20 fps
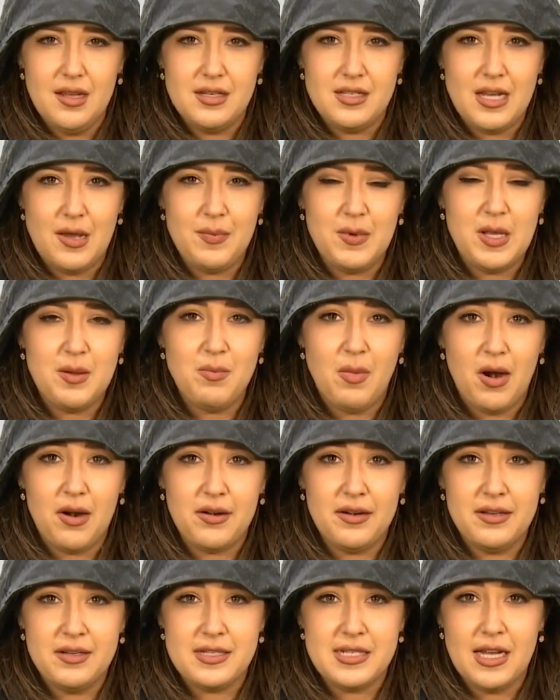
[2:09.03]
Deputy
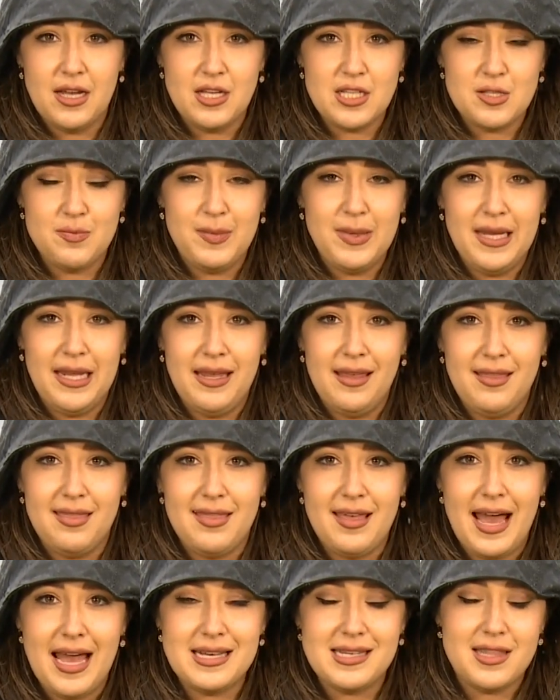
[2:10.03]
Martin tells me
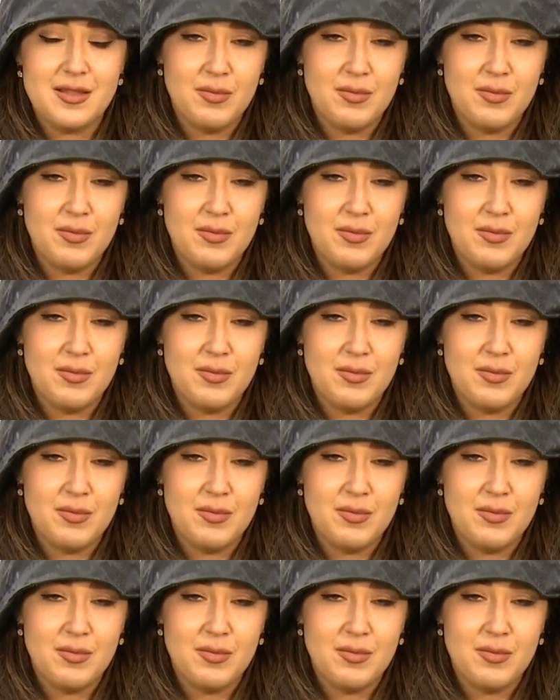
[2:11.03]
that